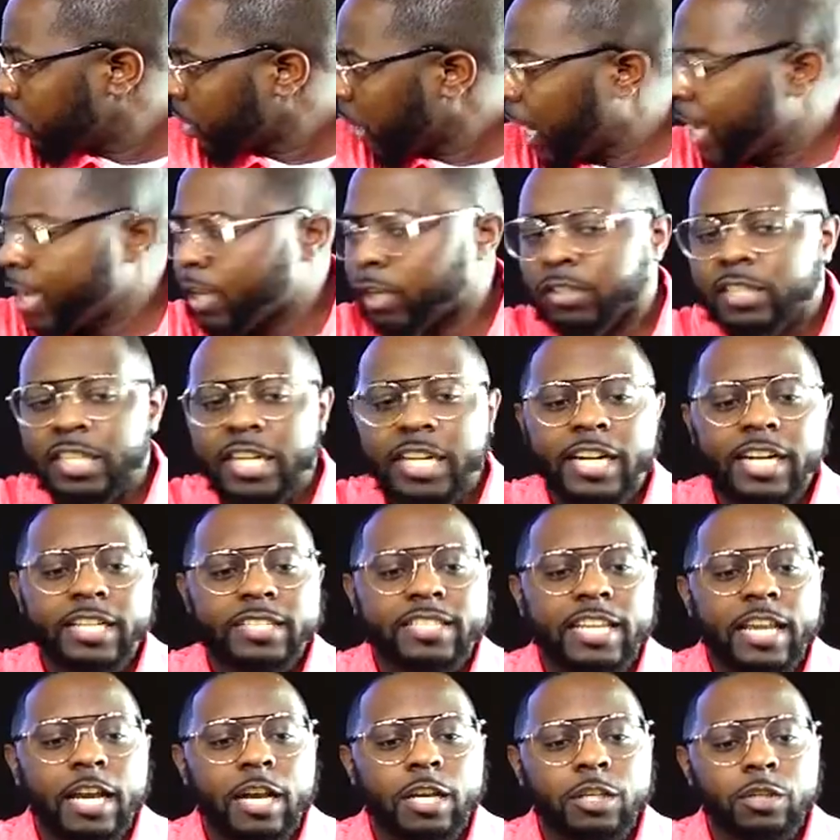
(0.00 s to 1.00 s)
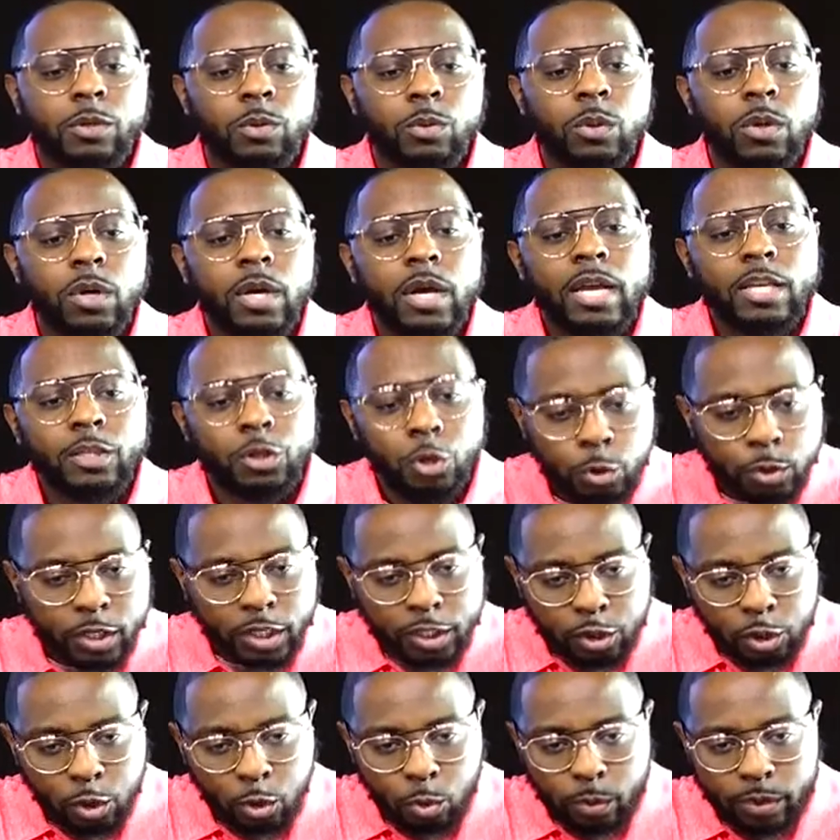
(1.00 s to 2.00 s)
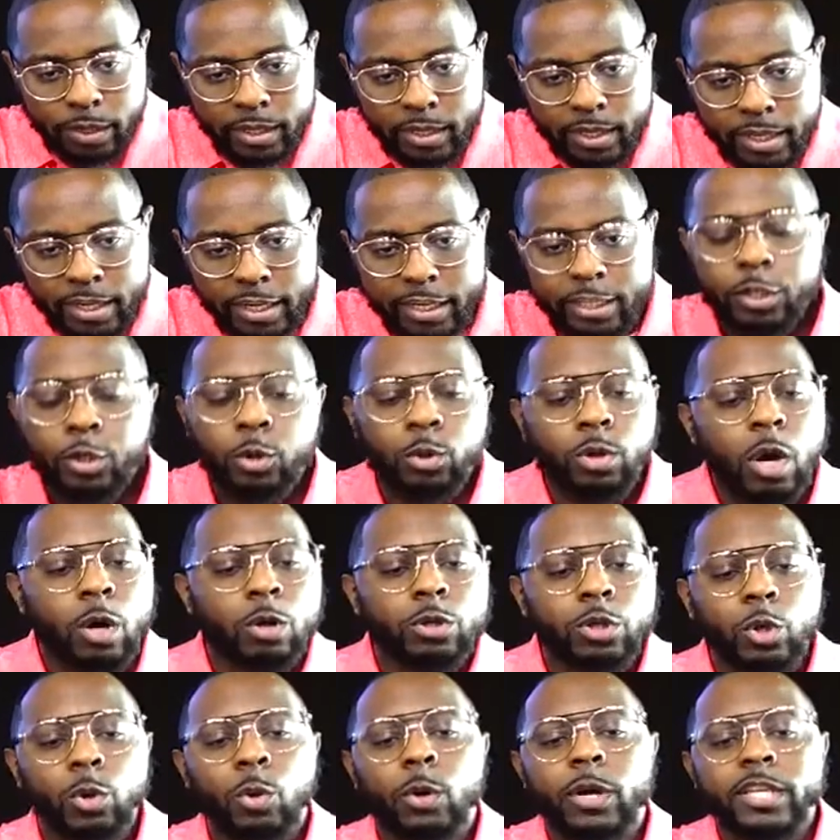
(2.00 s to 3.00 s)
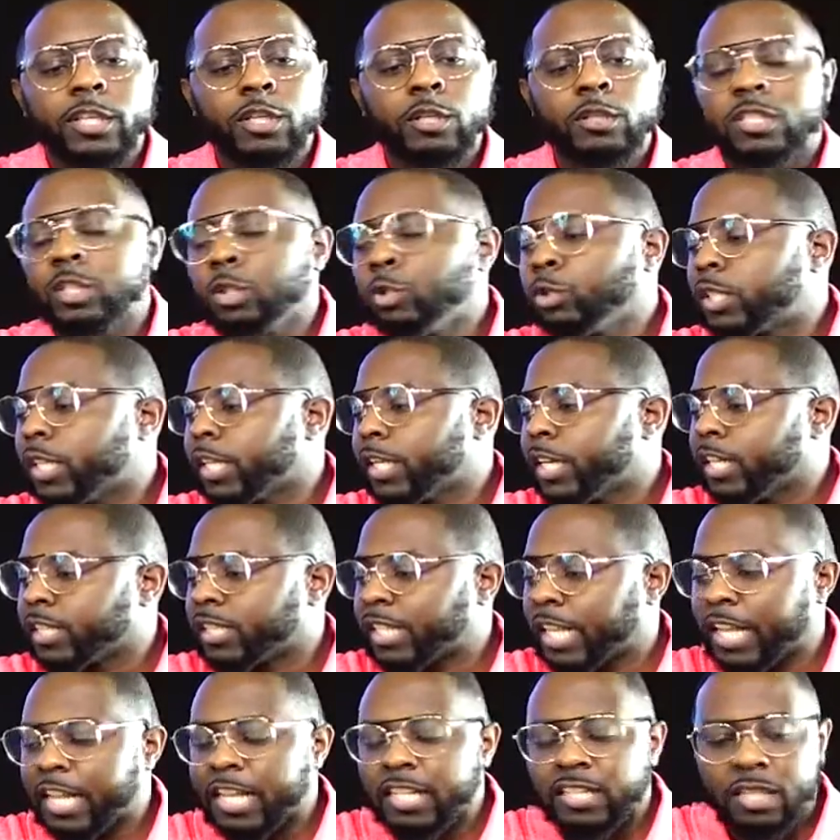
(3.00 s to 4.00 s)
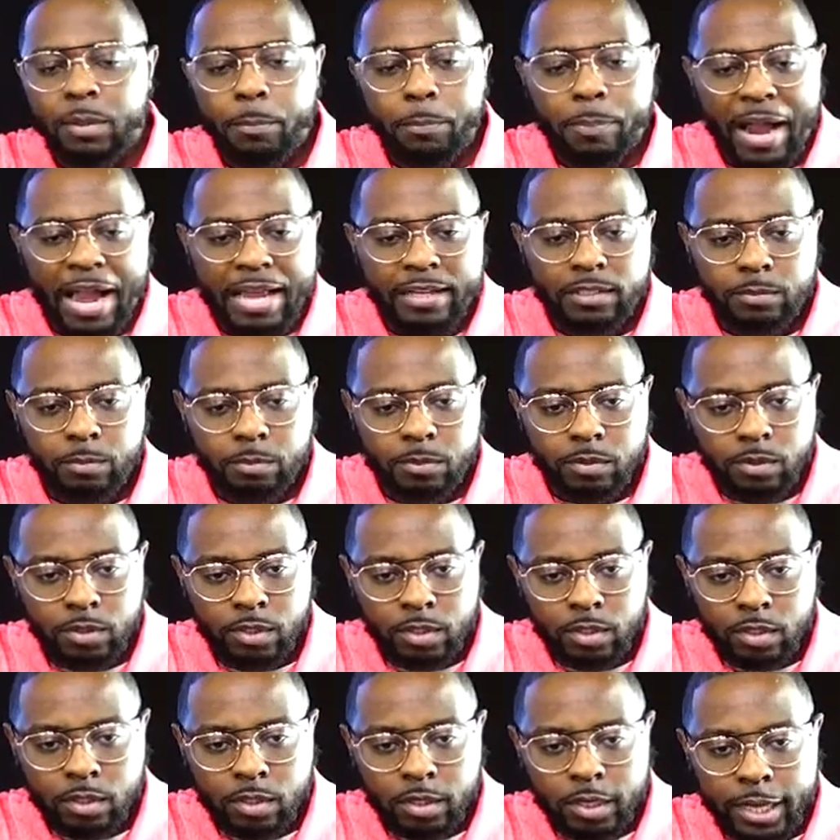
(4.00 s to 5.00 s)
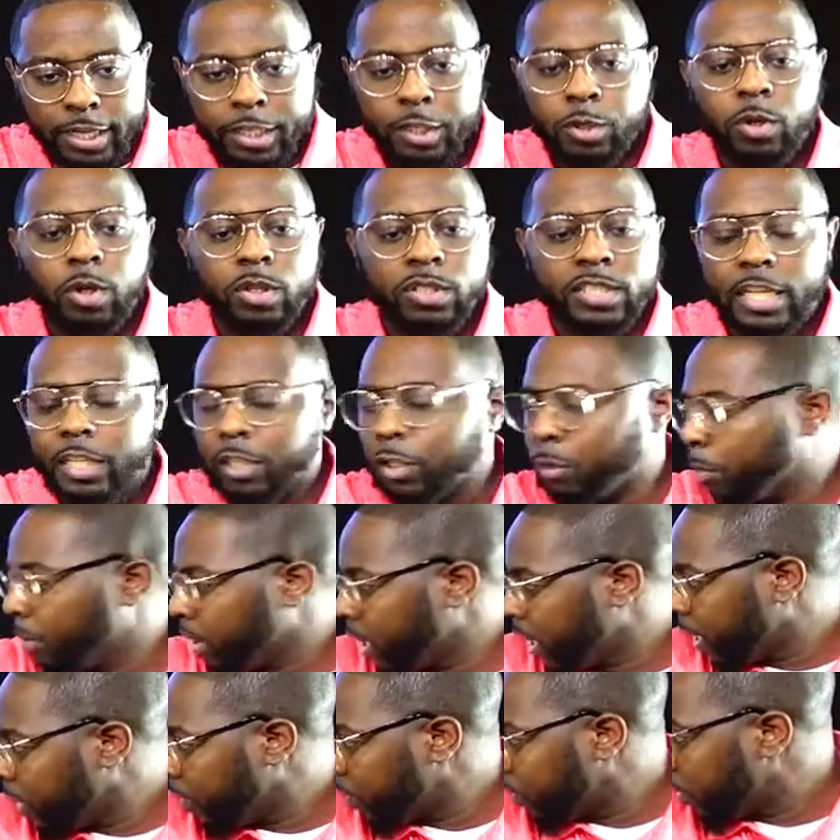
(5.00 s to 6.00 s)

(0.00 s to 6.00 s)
How you going to sit here and tell you you could do it? You don't do it. You, you sitting there saying it's impossible. And you going to say you believe